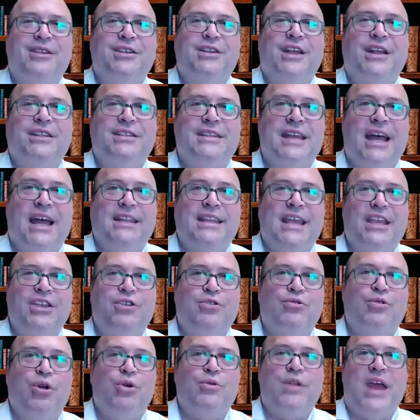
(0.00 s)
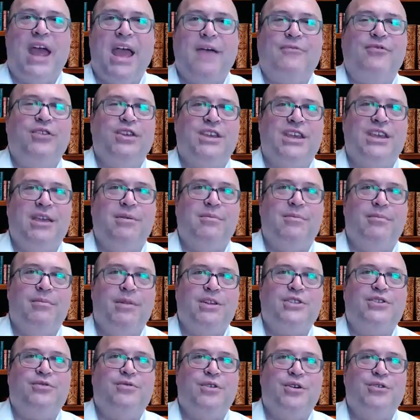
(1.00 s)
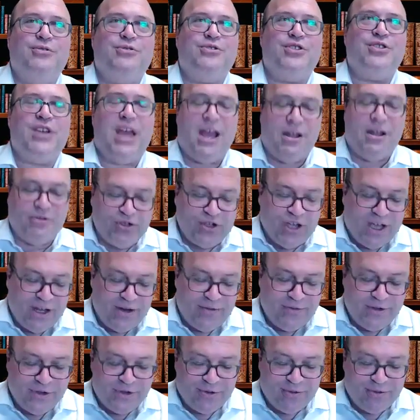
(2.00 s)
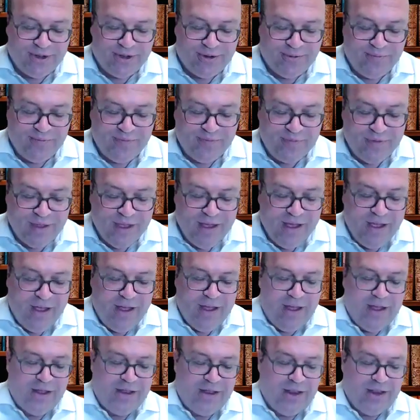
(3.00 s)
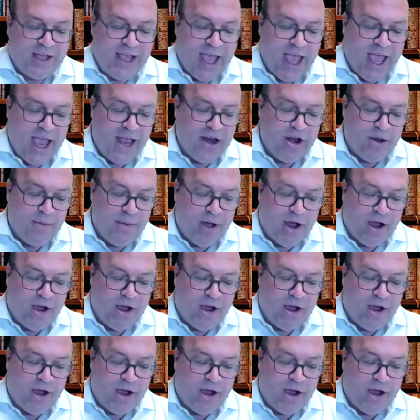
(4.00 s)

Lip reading: It's not that you don't have to keep mitzvos outside of Israel. Looking at